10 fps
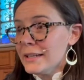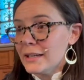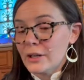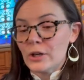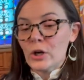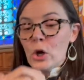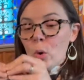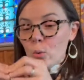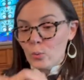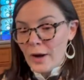here,
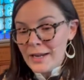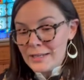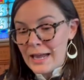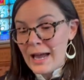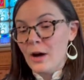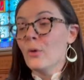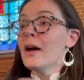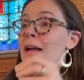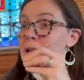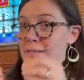right now,
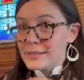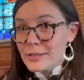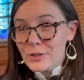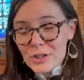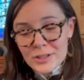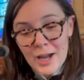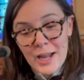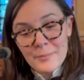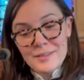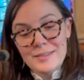in such a
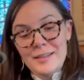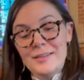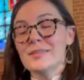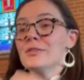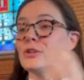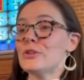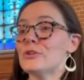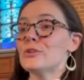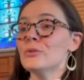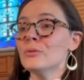time as this to
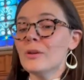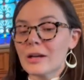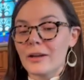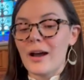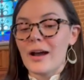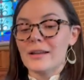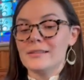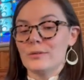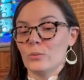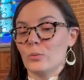do
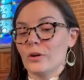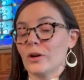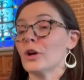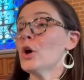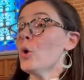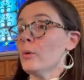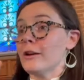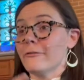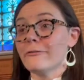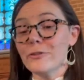God's work. We
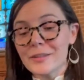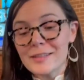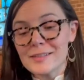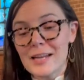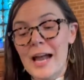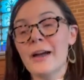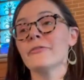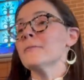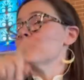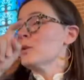are fully
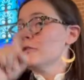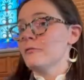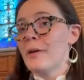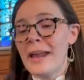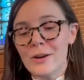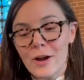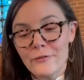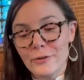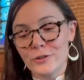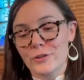staffed. We've paid
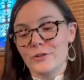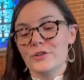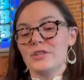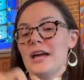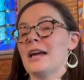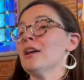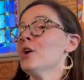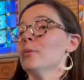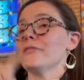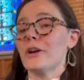off our church debt.
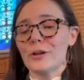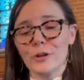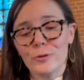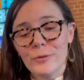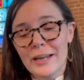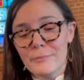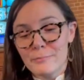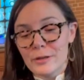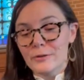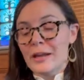We've got a great
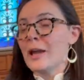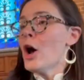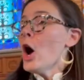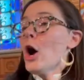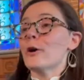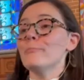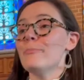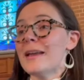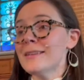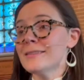building. Our
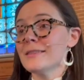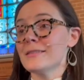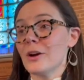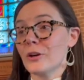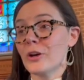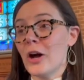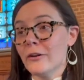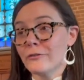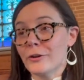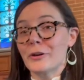bases are
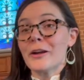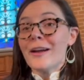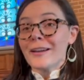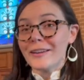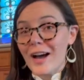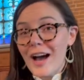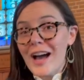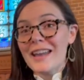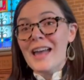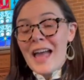covered.
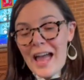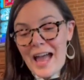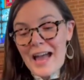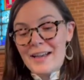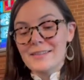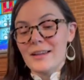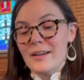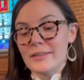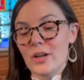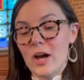God has
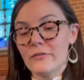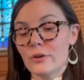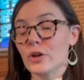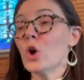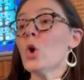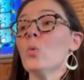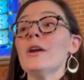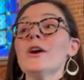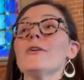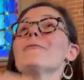us covered.
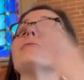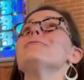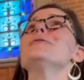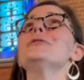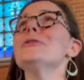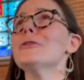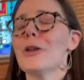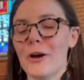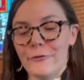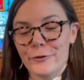We are
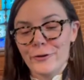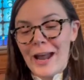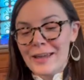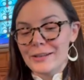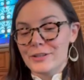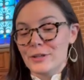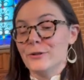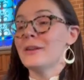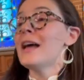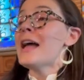full of
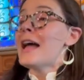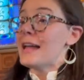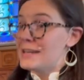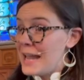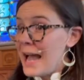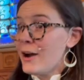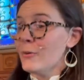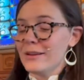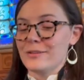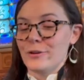gratitude, and
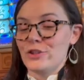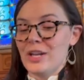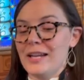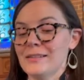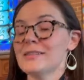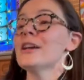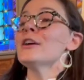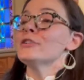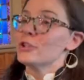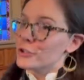now is our
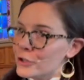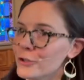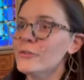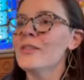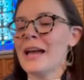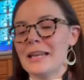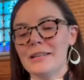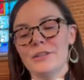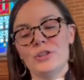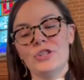chance to turn that
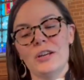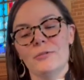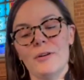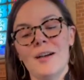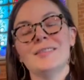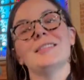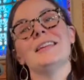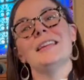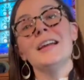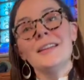into
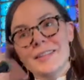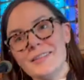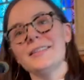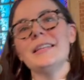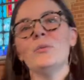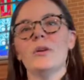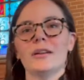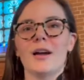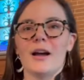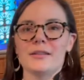generosity to see
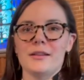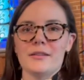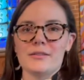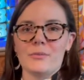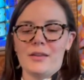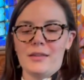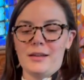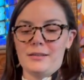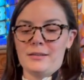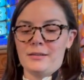what God does with
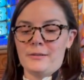it.